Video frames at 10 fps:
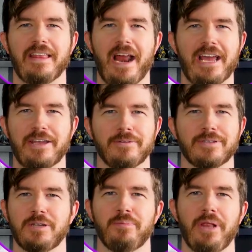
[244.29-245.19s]
then I
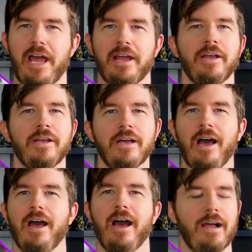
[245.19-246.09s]
use to play.
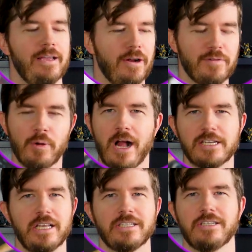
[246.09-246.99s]
You know, if you're
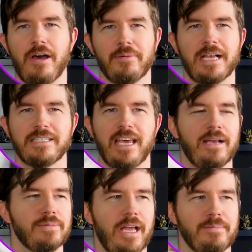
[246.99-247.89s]
watching this Atomic Mass
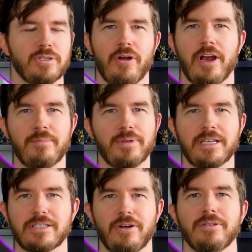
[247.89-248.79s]
Games, I'm sorry.
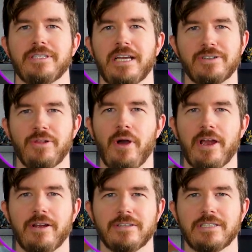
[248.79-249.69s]
Please don't send your
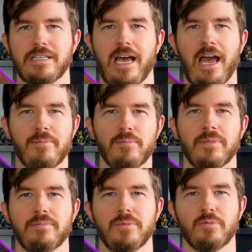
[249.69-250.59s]
lawyers.
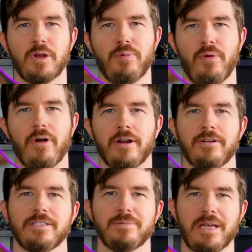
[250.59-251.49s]
We're
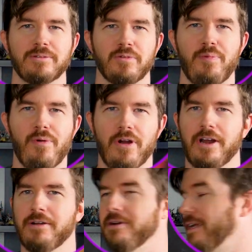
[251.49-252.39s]
poor. Sometimes we're
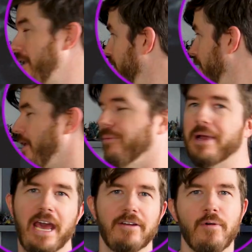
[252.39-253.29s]
poor, and
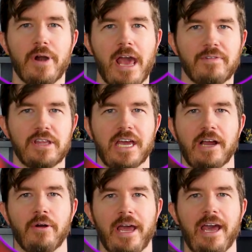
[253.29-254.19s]
we can't afford
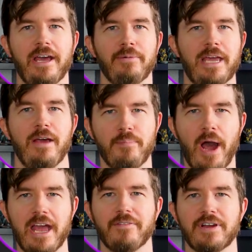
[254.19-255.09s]
everything. Okay, we can't
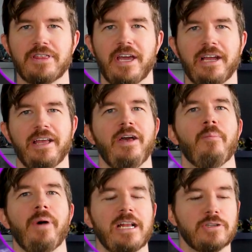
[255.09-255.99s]
buy everything,
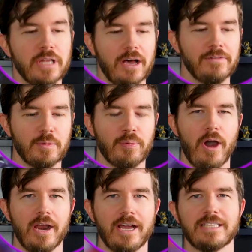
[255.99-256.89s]
but I do love the
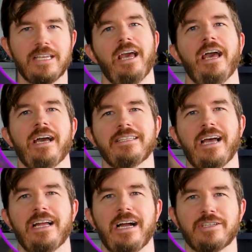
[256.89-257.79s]
product and
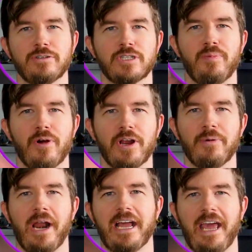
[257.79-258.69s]
I do support it
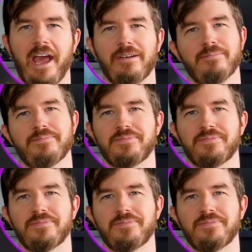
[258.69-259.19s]
when I can.